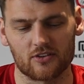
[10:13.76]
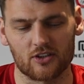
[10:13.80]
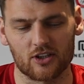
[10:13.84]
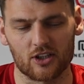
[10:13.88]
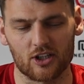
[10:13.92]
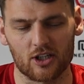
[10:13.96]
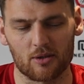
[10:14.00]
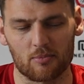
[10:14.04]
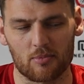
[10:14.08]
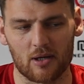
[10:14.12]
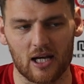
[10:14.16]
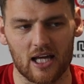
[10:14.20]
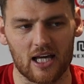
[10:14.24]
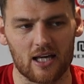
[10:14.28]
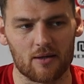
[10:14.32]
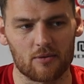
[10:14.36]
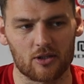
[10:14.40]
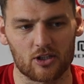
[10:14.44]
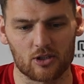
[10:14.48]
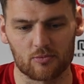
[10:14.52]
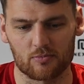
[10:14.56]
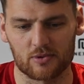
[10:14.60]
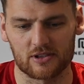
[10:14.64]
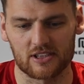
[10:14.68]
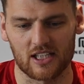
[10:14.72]
that a player
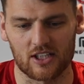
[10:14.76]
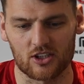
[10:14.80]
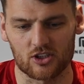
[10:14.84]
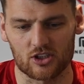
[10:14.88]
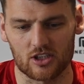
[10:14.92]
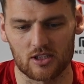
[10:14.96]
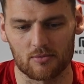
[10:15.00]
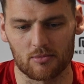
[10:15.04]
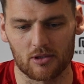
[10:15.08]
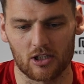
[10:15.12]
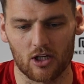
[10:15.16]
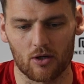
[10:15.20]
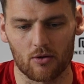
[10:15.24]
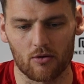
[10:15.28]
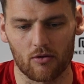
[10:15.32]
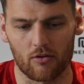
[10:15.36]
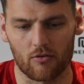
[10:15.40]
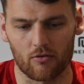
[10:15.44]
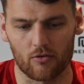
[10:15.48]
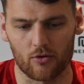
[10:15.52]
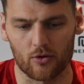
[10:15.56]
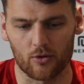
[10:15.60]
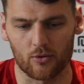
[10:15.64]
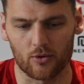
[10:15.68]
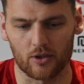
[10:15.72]
could potentially be going
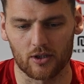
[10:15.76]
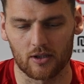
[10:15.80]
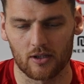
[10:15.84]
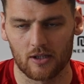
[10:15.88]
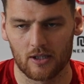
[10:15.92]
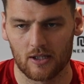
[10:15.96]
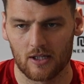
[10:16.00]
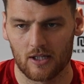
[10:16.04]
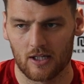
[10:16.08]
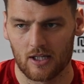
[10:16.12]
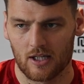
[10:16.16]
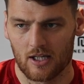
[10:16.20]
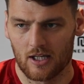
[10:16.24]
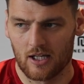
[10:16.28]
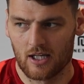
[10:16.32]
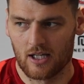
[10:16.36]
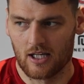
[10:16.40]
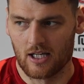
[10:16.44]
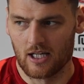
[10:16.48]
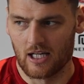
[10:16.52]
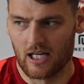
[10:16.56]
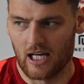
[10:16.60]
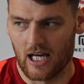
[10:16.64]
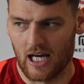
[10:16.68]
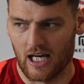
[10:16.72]
through and
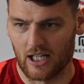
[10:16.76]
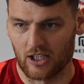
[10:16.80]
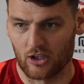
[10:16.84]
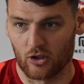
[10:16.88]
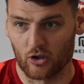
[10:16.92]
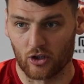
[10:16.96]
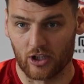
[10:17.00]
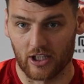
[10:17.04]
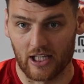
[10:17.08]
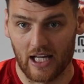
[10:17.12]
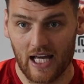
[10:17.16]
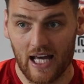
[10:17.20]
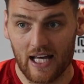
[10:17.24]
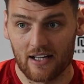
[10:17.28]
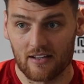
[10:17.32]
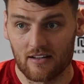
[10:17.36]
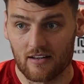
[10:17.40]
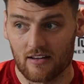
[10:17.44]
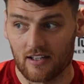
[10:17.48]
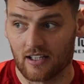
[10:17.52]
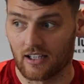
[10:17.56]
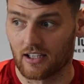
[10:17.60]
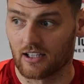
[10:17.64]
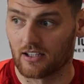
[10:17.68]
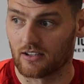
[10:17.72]
and looking ahead and
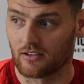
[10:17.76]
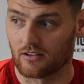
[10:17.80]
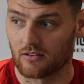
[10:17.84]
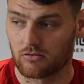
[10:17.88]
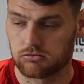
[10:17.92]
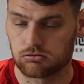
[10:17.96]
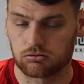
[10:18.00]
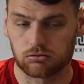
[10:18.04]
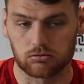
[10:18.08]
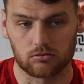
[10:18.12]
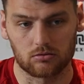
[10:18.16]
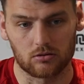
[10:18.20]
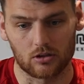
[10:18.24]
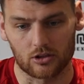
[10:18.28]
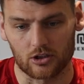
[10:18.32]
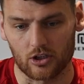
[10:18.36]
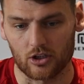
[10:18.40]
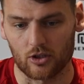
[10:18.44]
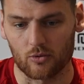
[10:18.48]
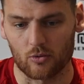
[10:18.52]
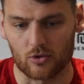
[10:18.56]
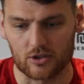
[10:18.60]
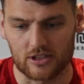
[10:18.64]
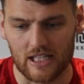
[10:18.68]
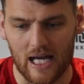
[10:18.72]
thinking, oh, I don't
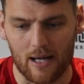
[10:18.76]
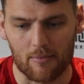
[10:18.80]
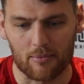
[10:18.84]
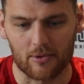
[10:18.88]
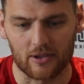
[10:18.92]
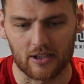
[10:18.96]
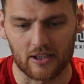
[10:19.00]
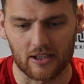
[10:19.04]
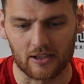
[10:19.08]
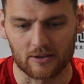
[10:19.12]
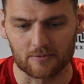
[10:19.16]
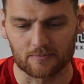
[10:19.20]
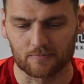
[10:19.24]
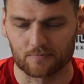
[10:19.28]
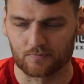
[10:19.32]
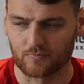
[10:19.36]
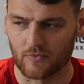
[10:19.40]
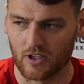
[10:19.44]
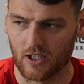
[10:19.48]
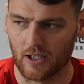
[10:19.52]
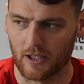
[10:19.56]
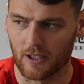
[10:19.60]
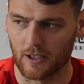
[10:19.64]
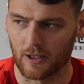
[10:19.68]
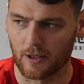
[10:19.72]
know what's happening.
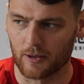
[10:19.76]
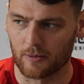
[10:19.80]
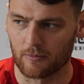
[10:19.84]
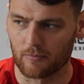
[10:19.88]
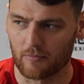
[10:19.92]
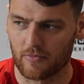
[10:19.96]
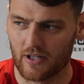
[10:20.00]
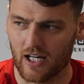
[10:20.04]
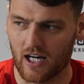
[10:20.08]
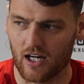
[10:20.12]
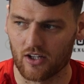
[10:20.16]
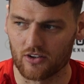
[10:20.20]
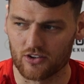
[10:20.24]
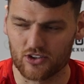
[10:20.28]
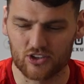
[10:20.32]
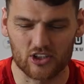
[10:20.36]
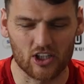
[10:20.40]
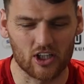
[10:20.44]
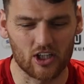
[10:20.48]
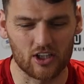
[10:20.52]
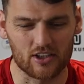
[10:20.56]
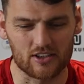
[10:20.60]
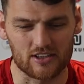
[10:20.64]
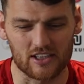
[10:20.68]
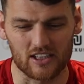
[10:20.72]
Um, that
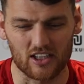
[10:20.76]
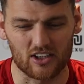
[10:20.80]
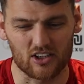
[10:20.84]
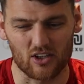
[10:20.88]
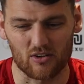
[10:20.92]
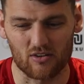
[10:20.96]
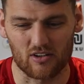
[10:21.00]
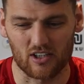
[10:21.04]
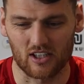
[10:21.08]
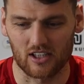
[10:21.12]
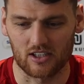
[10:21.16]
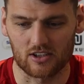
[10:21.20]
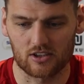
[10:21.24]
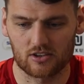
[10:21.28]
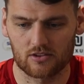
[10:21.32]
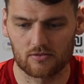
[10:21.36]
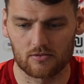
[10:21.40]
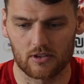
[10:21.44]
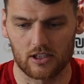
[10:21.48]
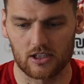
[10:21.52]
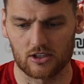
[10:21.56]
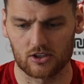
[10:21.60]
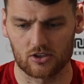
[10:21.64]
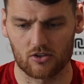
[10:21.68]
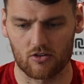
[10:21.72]
uncertainty, I don't think it's
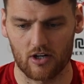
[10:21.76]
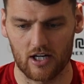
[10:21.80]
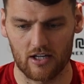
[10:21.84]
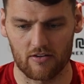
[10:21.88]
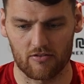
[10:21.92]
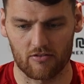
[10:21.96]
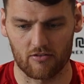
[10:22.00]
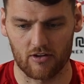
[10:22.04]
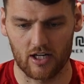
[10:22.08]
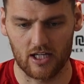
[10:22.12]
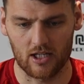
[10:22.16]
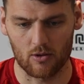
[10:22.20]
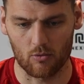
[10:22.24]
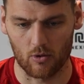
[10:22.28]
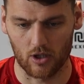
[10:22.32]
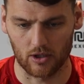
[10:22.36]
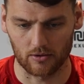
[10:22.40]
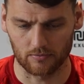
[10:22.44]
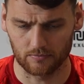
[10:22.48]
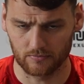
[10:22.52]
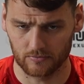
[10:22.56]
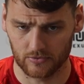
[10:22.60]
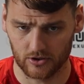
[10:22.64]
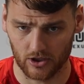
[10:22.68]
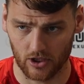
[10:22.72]
it's great for
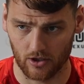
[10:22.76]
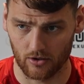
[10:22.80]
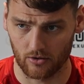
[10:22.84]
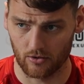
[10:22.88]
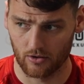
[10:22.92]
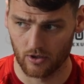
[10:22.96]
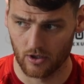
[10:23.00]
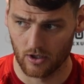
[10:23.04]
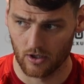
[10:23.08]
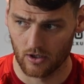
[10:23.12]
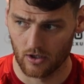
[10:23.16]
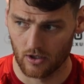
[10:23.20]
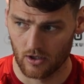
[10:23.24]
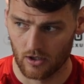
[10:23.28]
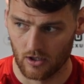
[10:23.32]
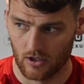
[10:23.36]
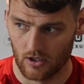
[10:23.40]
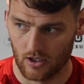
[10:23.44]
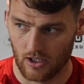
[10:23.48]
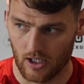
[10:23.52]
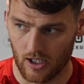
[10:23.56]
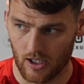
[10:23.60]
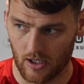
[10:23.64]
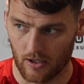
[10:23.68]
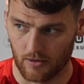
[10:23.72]
anyone. So,
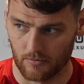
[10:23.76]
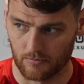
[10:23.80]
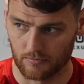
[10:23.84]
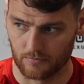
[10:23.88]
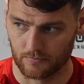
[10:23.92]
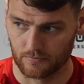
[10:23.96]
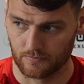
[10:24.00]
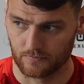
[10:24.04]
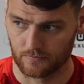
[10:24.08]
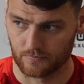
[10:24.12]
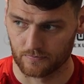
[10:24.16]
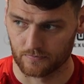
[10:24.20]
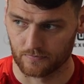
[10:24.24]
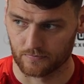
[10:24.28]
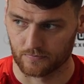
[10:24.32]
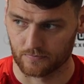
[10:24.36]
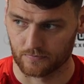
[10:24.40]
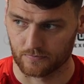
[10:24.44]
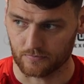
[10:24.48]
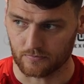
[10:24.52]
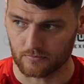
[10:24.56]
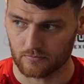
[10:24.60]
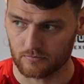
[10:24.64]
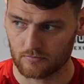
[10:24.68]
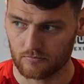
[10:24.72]
um,
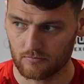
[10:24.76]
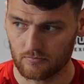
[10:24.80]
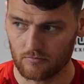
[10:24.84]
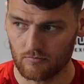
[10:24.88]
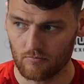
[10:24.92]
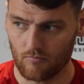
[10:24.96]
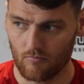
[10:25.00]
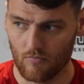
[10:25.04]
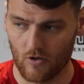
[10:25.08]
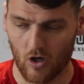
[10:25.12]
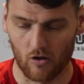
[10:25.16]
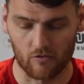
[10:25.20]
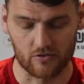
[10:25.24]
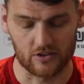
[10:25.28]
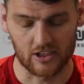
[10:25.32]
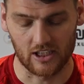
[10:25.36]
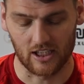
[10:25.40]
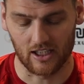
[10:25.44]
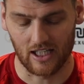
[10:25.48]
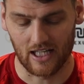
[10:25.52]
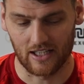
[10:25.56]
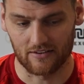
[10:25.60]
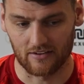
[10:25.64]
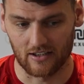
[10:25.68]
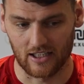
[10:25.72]
obviously,
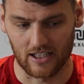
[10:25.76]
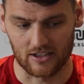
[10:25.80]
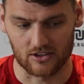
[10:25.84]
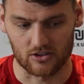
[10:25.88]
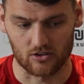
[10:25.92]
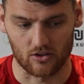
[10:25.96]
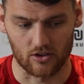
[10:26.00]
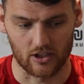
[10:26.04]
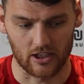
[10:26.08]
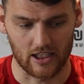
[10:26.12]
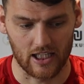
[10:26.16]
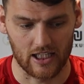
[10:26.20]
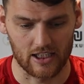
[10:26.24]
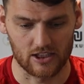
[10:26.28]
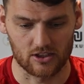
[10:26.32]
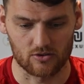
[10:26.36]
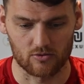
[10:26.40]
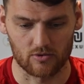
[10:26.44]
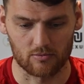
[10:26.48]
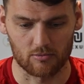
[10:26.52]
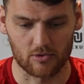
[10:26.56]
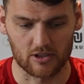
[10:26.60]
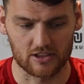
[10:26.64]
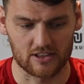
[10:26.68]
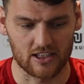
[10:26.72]
glad that that's not the case
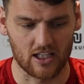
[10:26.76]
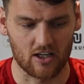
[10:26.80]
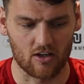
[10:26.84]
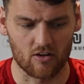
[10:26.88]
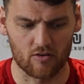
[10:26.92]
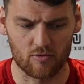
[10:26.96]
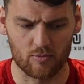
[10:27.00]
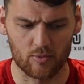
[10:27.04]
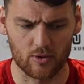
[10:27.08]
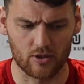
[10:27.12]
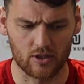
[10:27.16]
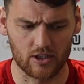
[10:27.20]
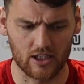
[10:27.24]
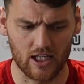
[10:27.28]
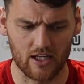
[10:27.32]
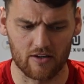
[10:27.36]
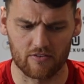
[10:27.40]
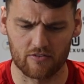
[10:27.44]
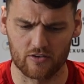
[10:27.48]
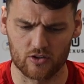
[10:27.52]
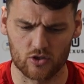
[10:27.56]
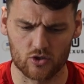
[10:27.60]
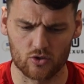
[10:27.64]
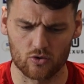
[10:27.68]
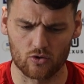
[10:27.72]
with myself. But yeah,
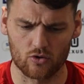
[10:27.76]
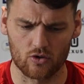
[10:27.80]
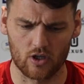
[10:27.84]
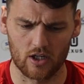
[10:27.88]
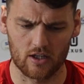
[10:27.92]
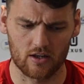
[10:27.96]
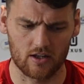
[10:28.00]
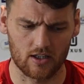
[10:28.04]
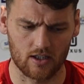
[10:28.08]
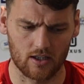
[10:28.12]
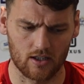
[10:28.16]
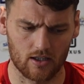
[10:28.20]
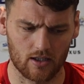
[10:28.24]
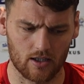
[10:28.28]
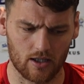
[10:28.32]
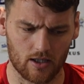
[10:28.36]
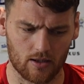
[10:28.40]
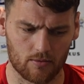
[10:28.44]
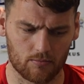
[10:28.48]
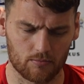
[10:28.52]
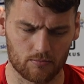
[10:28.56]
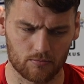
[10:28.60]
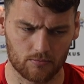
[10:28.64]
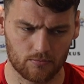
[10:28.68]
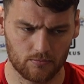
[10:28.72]
for sure, I think
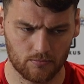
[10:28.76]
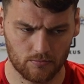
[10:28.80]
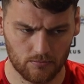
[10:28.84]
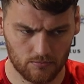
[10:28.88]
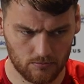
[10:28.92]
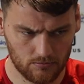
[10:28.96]
um,